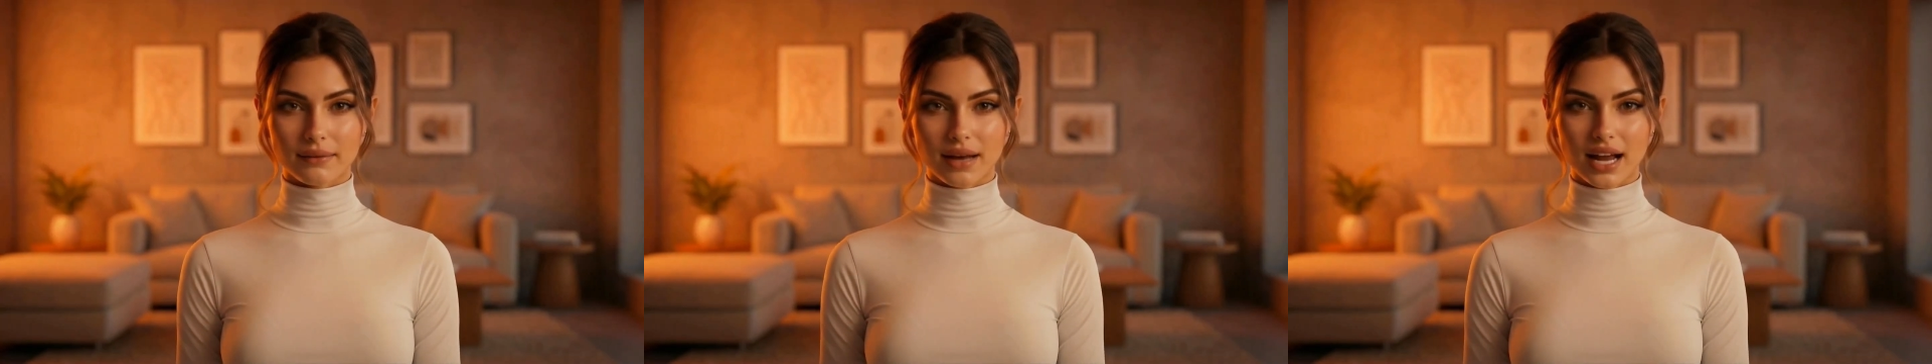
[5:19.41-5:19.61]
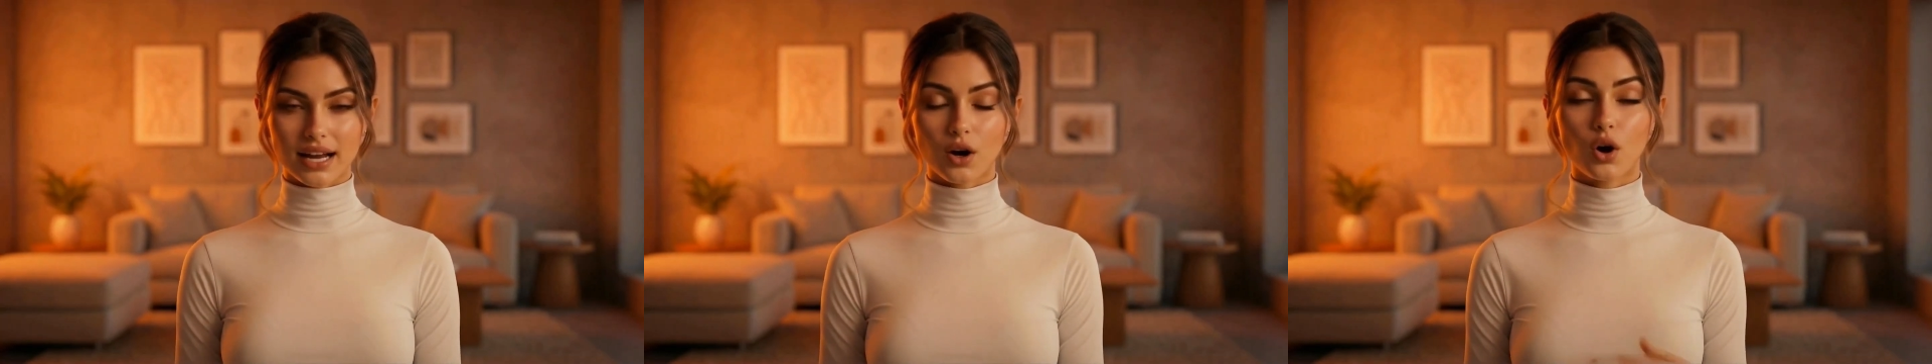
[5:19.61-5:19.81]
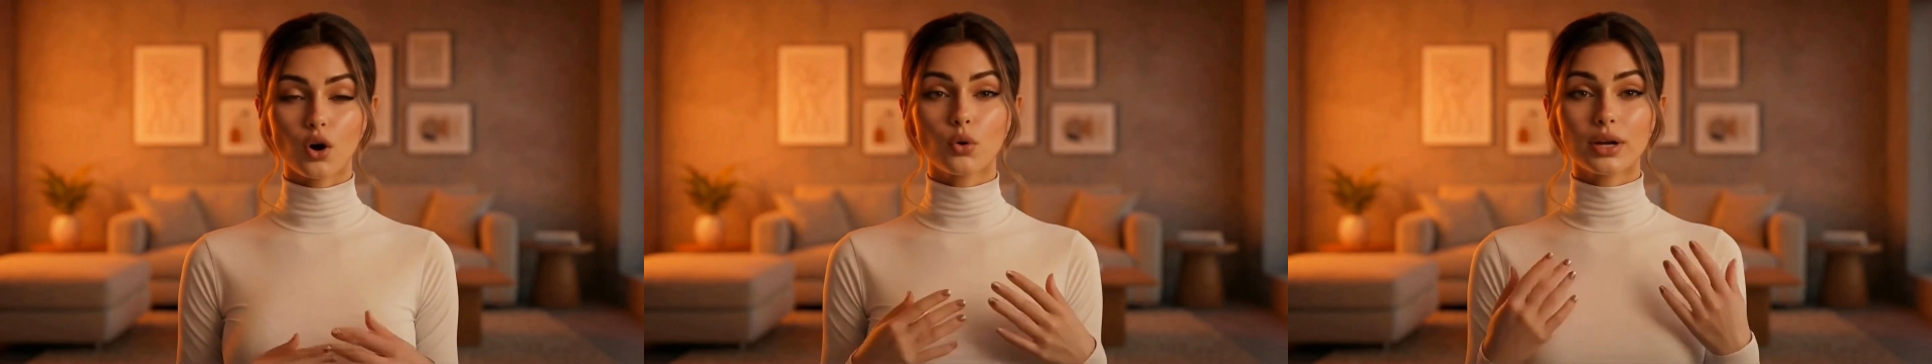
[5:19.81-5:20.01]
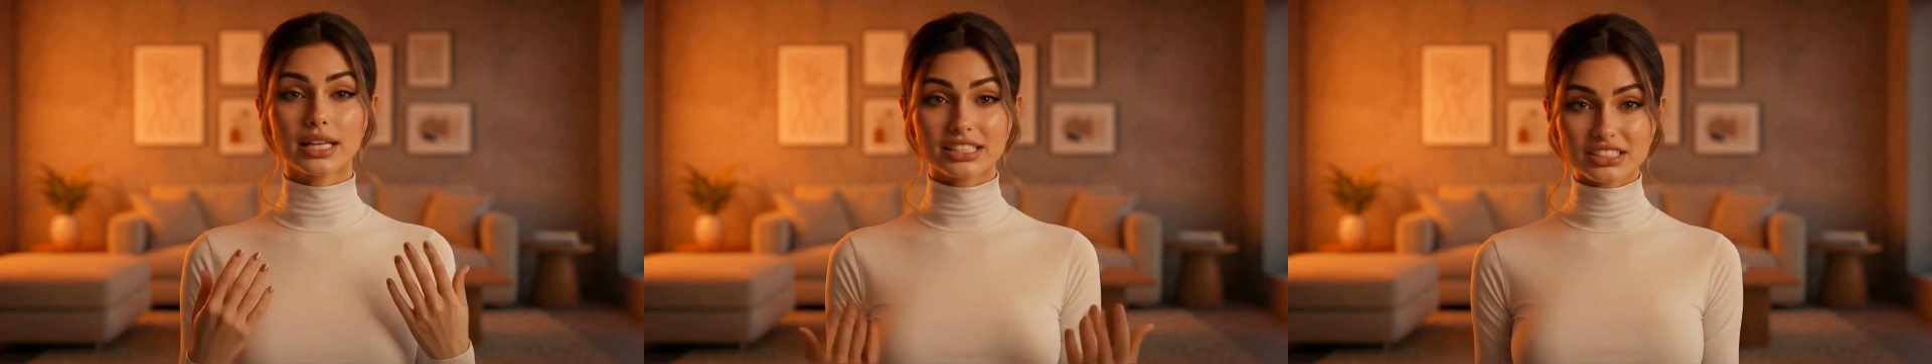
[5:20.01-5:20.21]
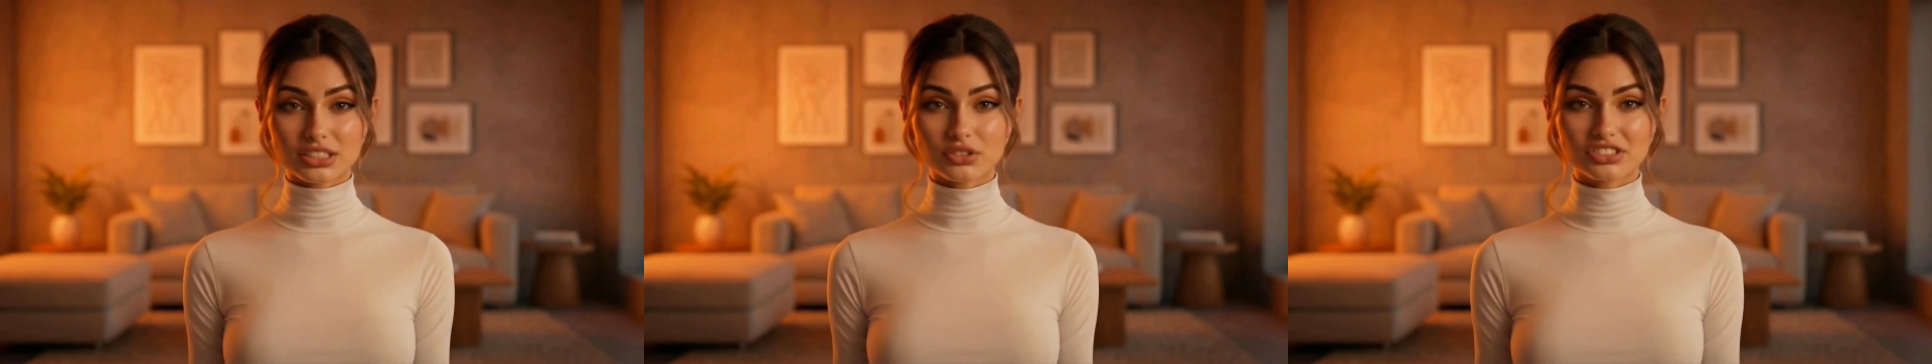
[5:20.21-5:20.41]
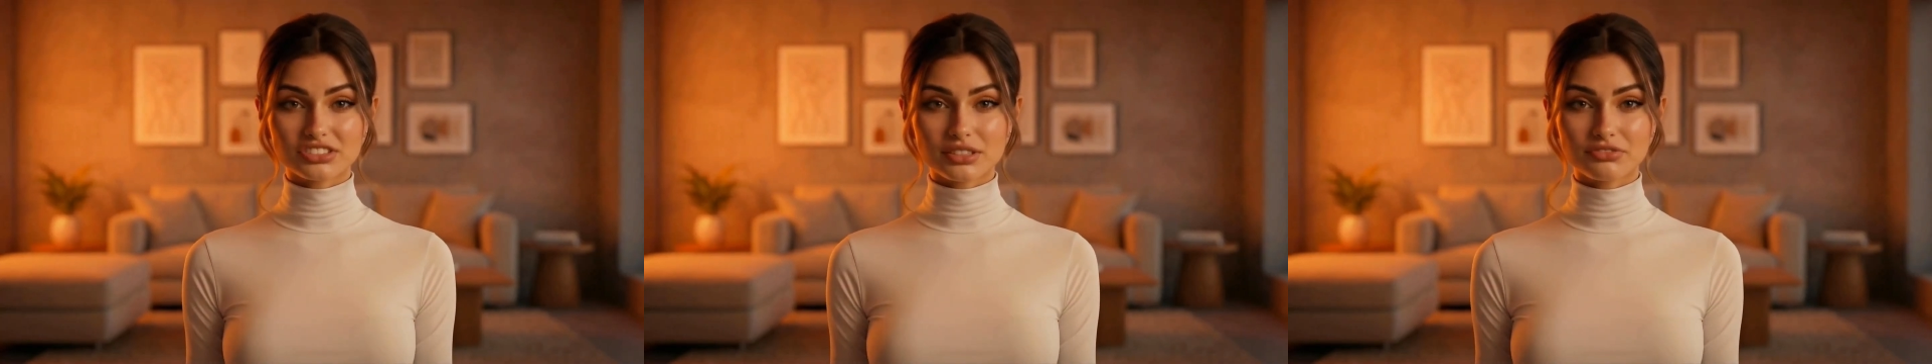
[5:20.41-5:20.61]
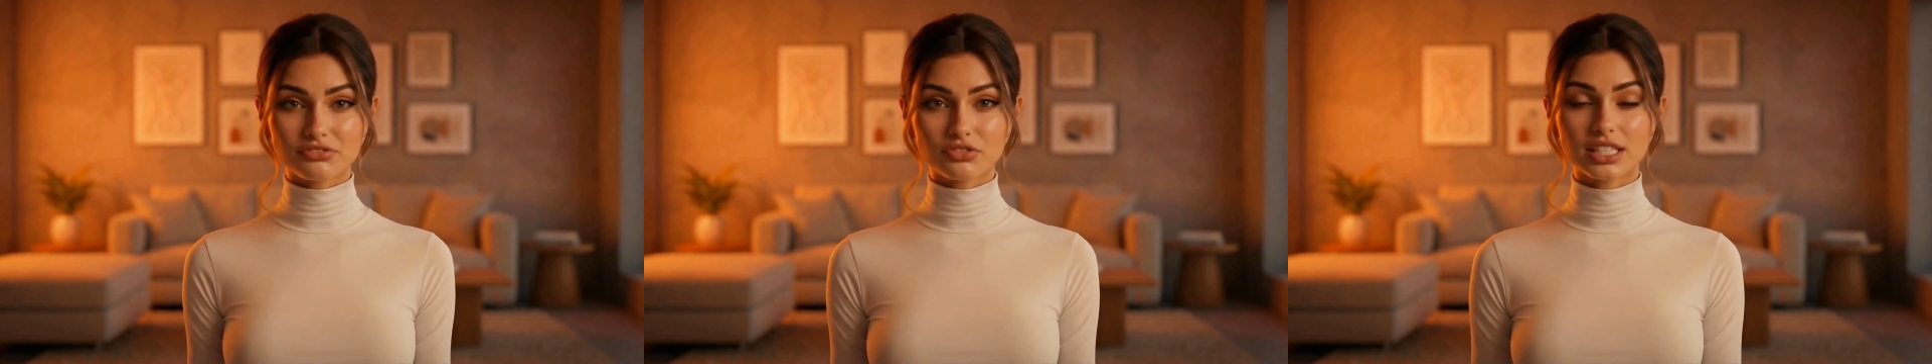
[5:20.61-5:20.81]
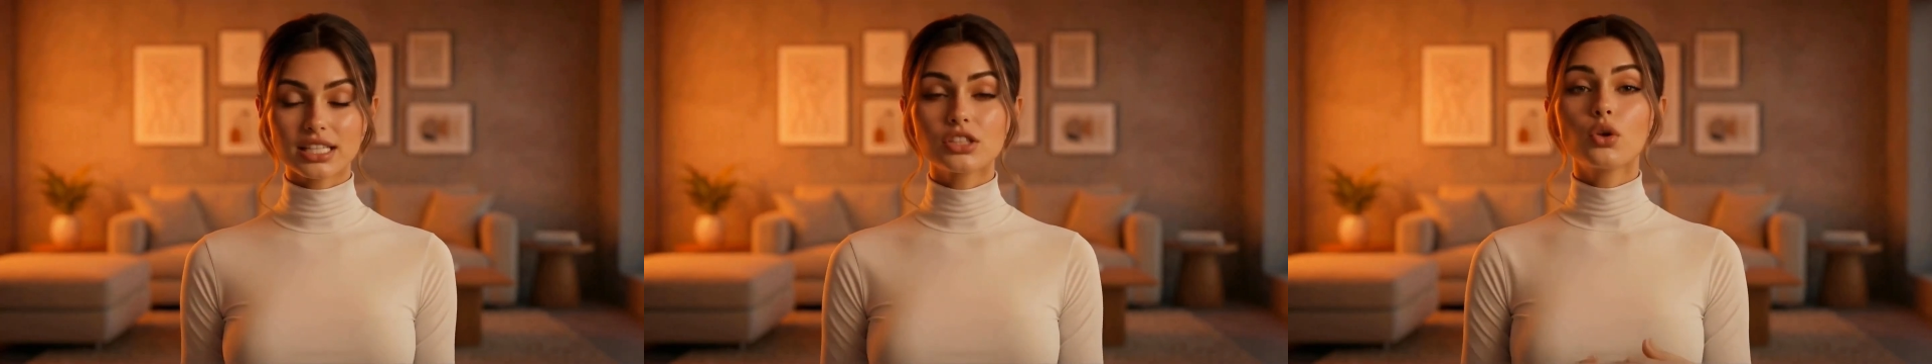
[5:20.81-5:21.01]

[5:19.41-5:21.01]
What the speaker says: I always use the free